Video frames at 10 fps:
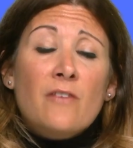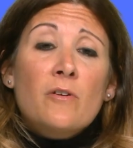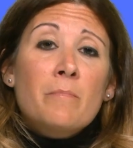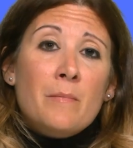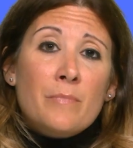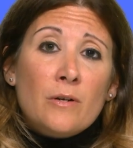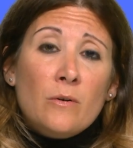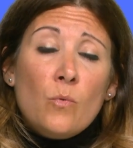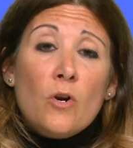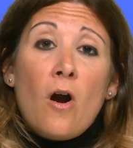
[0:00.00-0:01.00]
And remember,
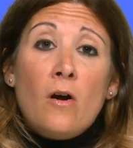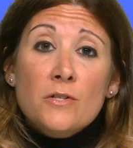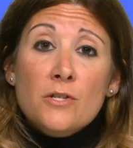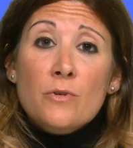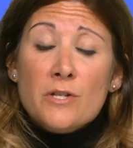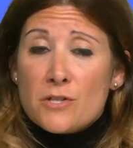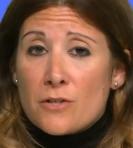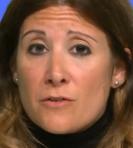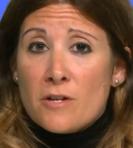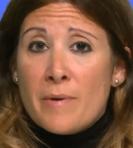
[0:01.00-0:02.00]
we're also
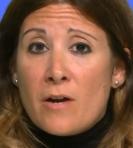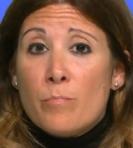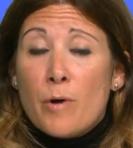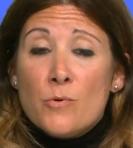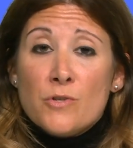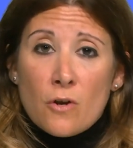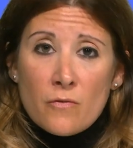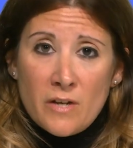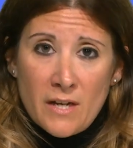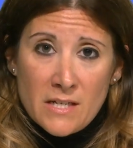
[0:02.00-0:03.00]
concerned about
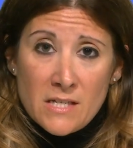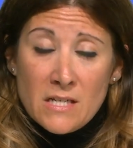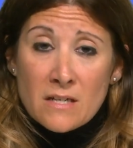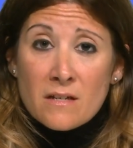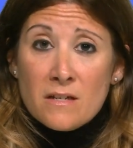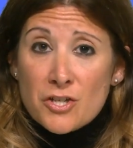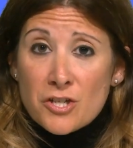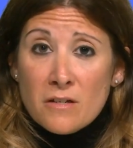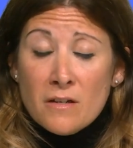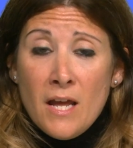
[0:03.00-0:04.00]
post-COVID nineteen
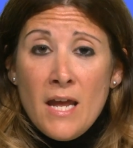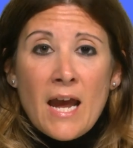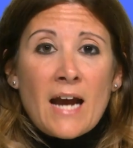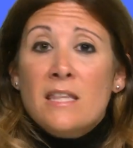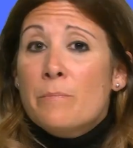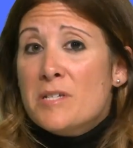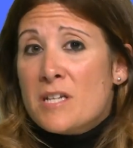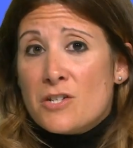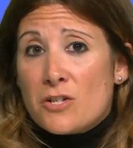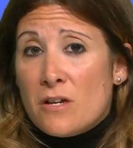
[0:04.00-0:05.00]
condition and the
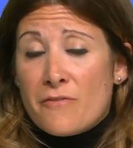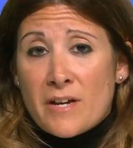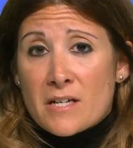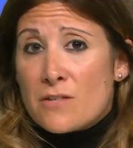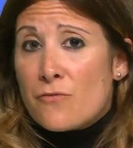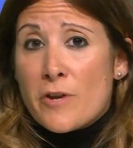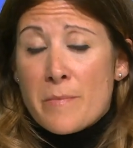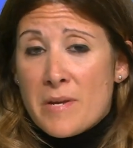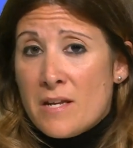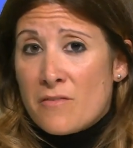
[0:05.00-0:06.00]
potential effects of
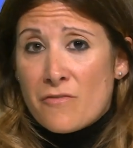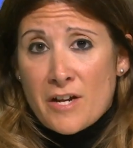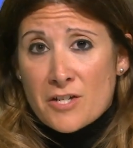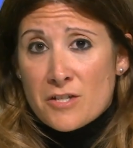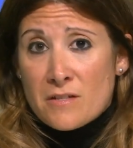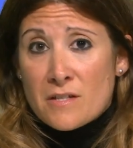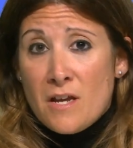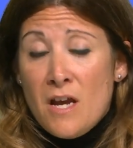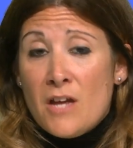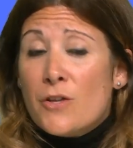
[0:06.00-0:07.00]
repeat infections.
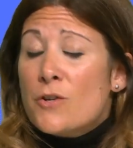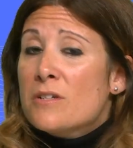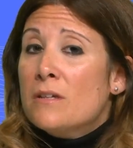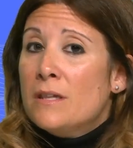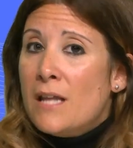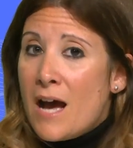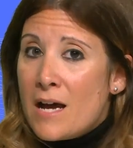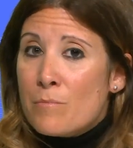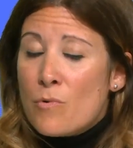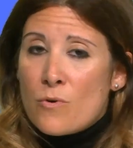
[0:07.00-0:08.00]
There is a
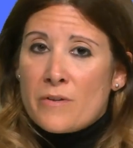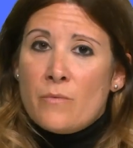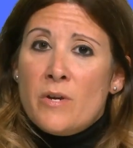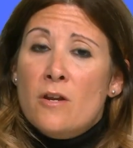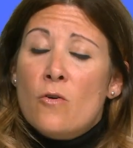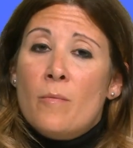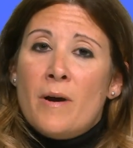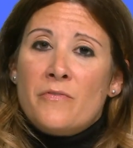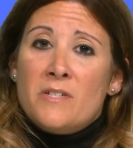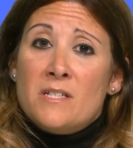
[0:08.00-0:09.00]
lot more that we know
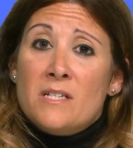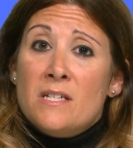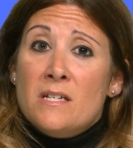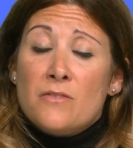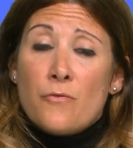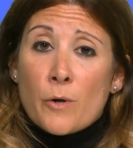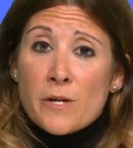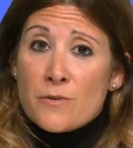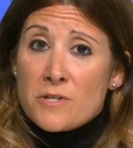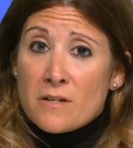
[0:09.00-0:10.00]
about this disease four
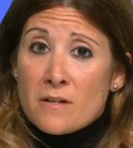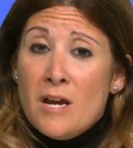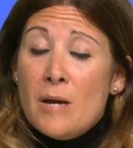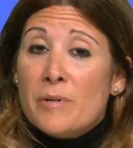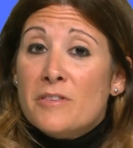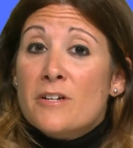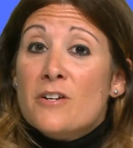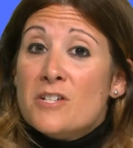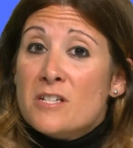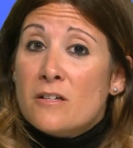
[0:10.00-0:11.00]
years in, but
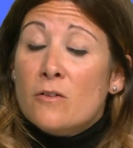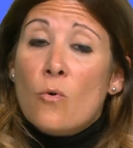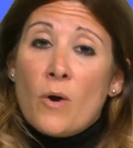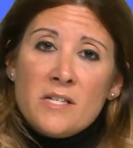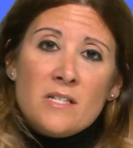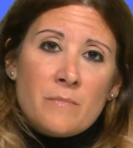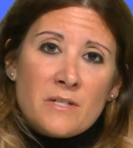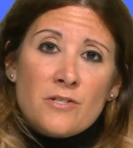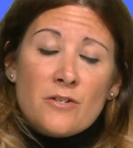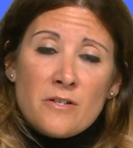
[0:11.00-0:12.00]
there are still quite some
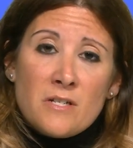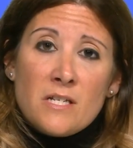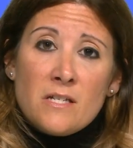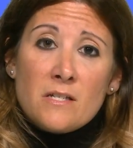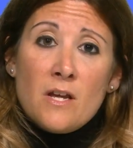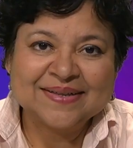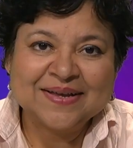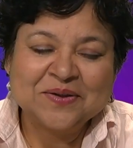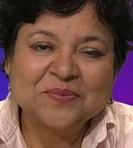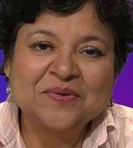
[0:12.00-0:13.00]
uncertainties.
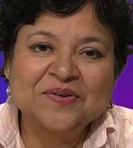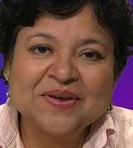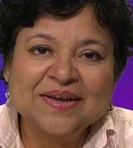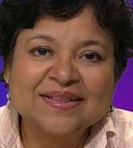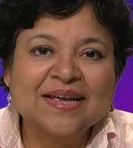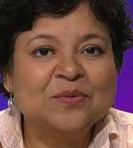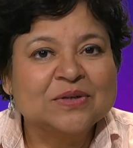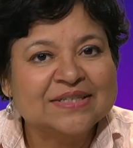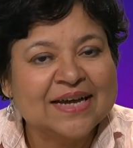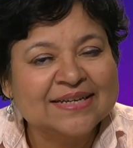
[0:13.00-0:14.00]
Thank you, Maria. That
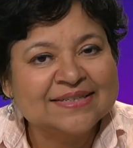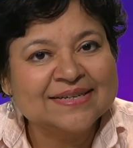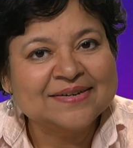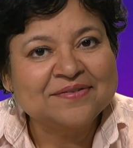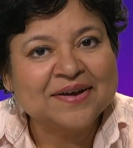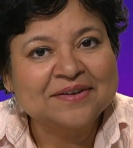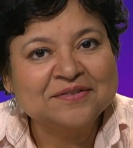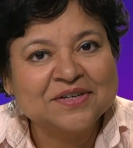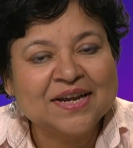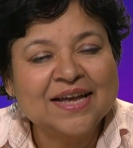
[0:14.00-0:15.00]
was Science in five
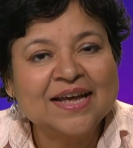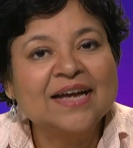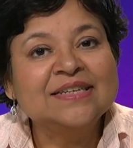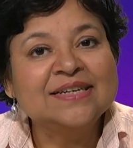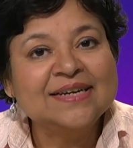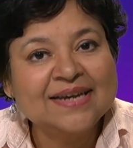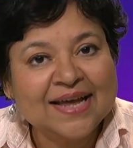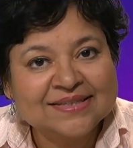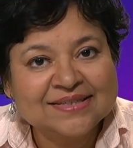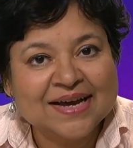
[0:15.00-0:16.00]
today. Until
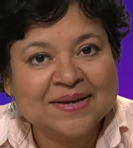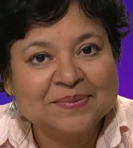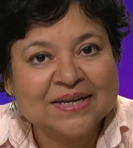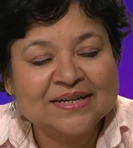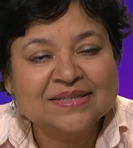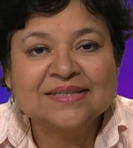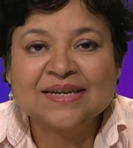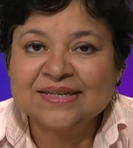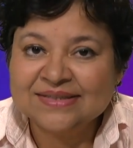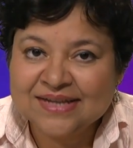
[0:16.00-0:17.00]
next time then,
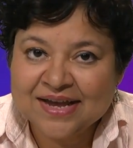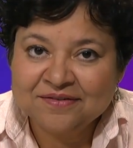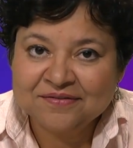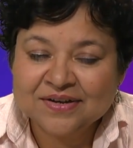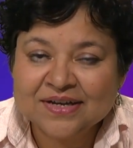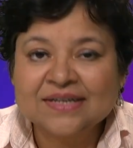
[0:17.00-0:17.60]
stay safe,